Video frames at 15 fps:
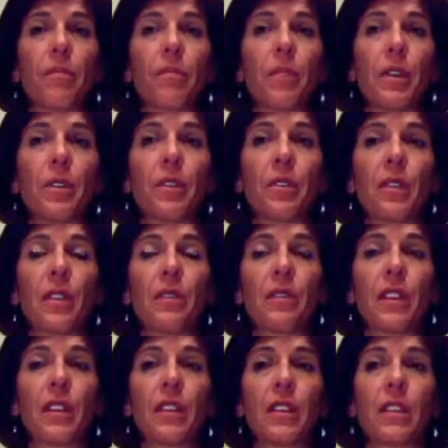Both of
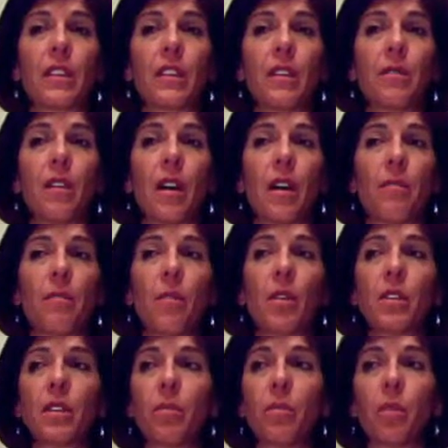
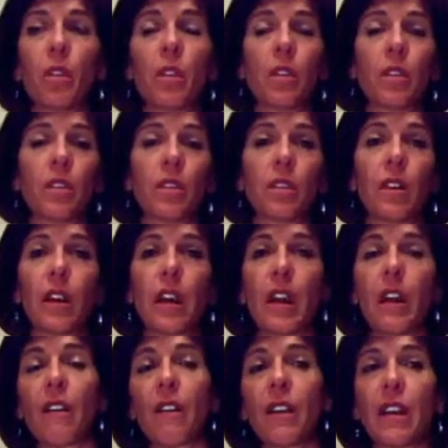multiple
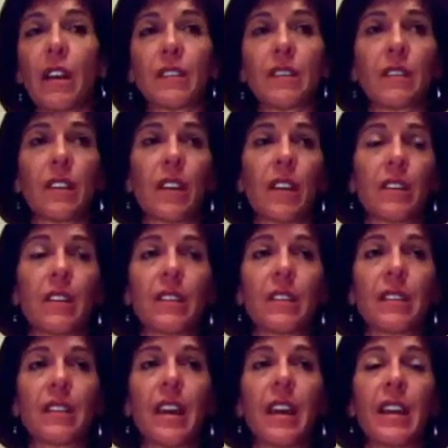areas in
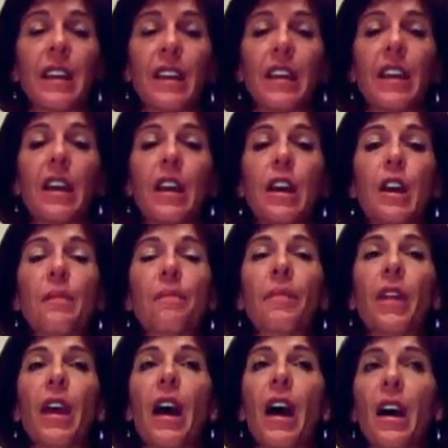society
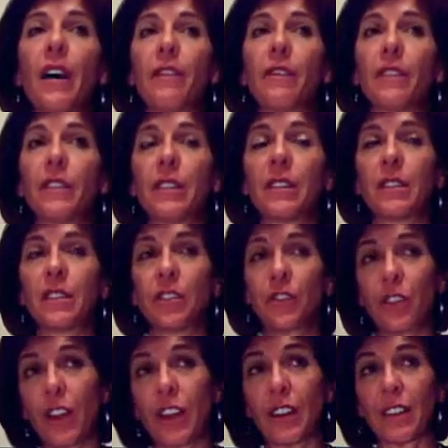have
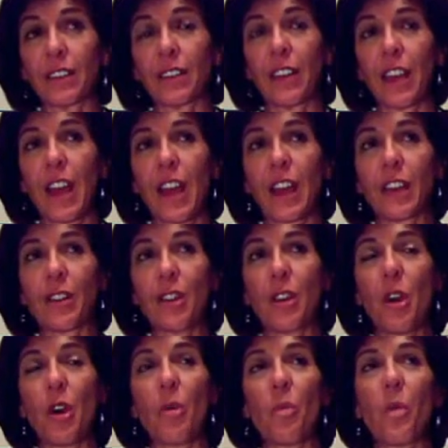strengths, and
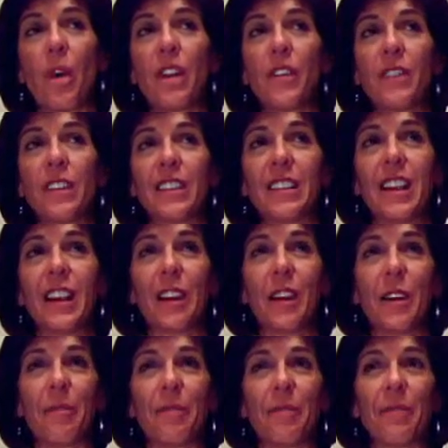one of the
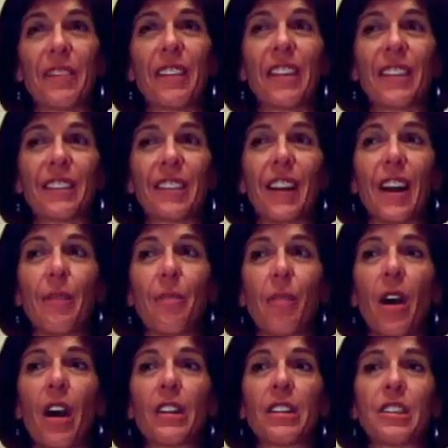things that I
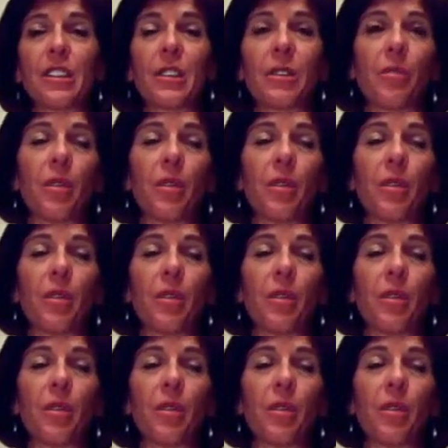brought to